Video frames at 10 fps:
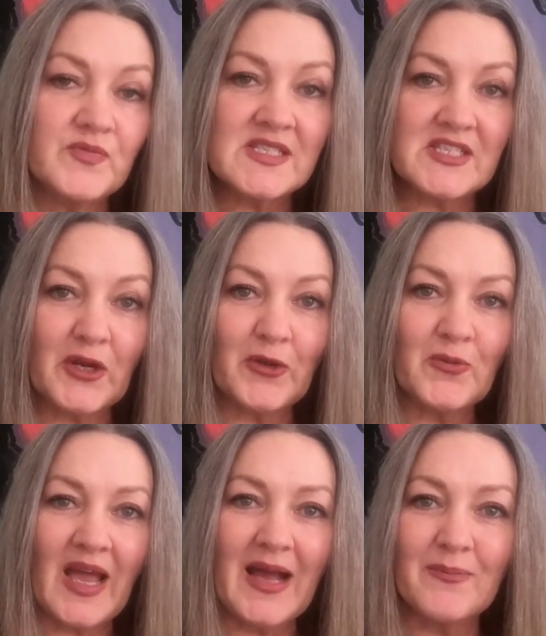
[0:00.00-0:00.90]

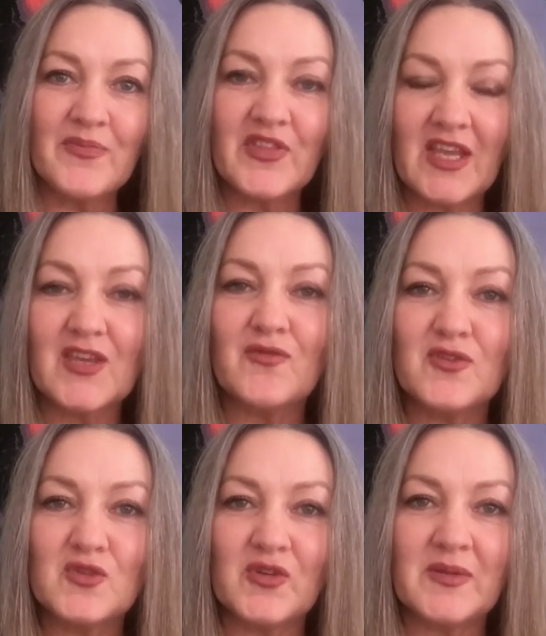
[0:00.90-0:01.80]
So thank you for
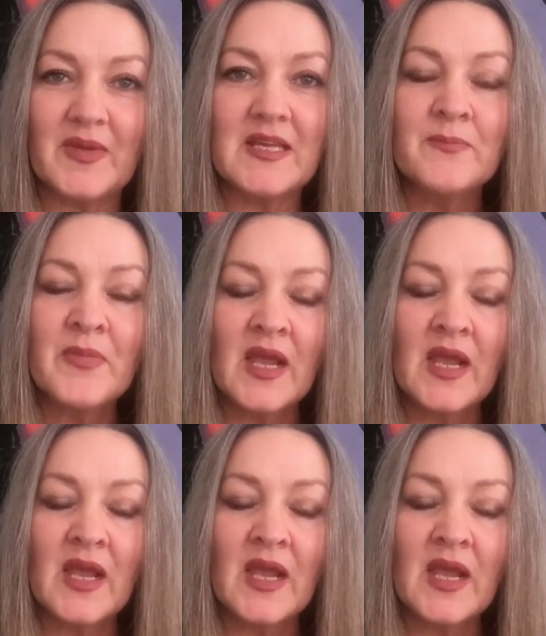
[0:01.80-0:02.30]
joining me.